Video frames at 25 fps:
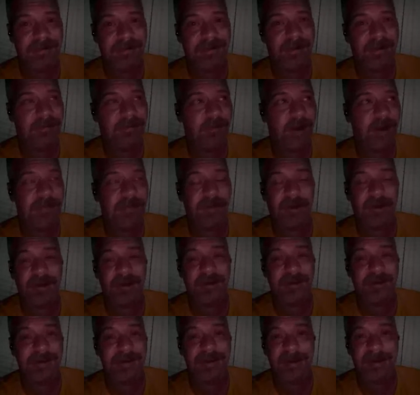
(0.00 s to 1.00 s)
the
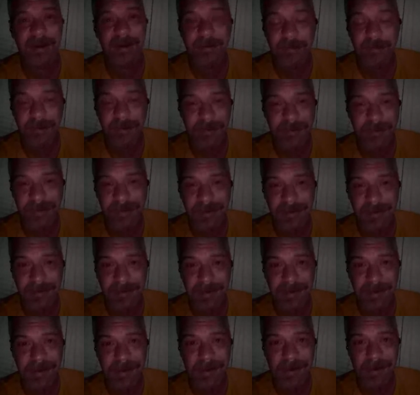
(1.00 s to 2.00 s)
populations eat up with it. I
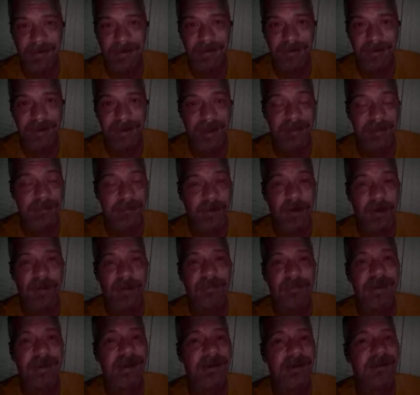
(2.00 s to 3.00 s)
mean, that's part of
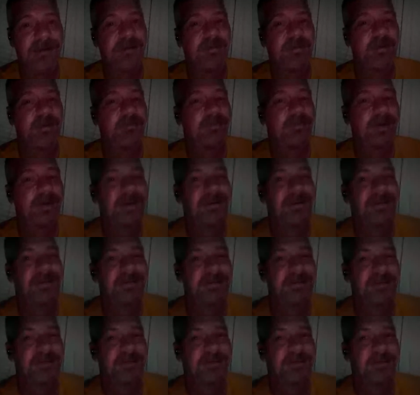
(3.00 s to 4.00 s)
being a human being.
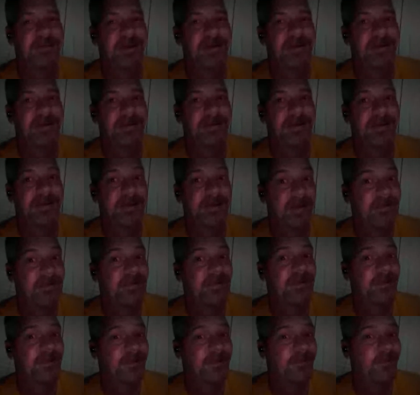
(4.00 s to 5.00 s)
Just about is having
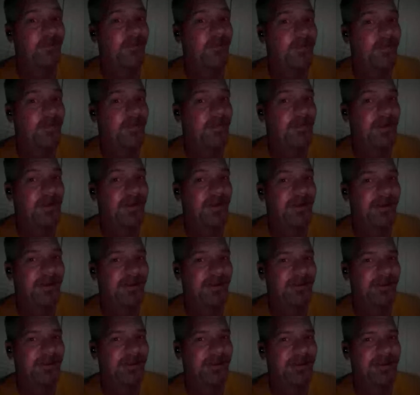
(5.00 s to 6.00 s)
some form of mental
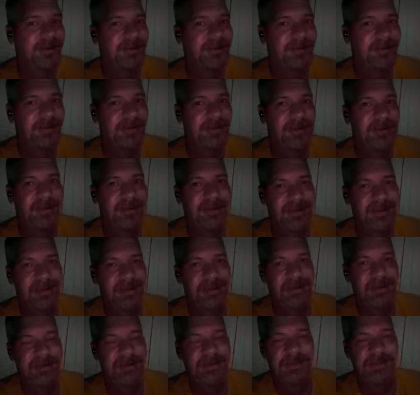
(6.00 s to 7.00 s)
illness
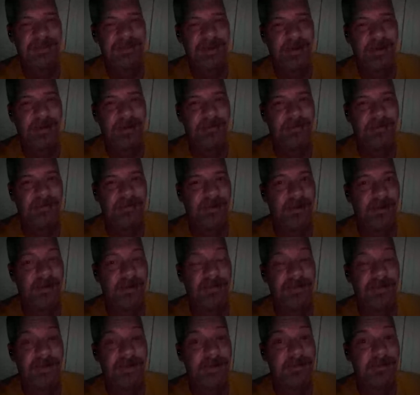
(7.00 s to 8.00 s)
of
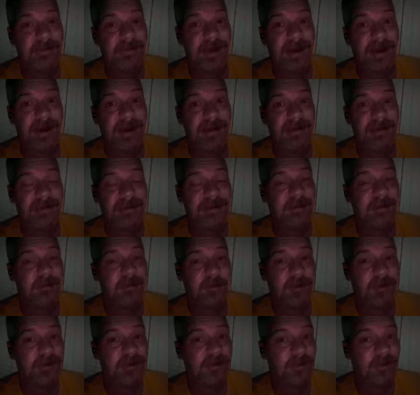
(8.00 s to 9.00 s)
some kind to
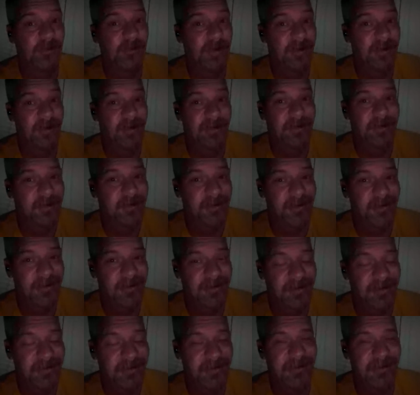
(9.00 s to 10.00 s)
one degree or another.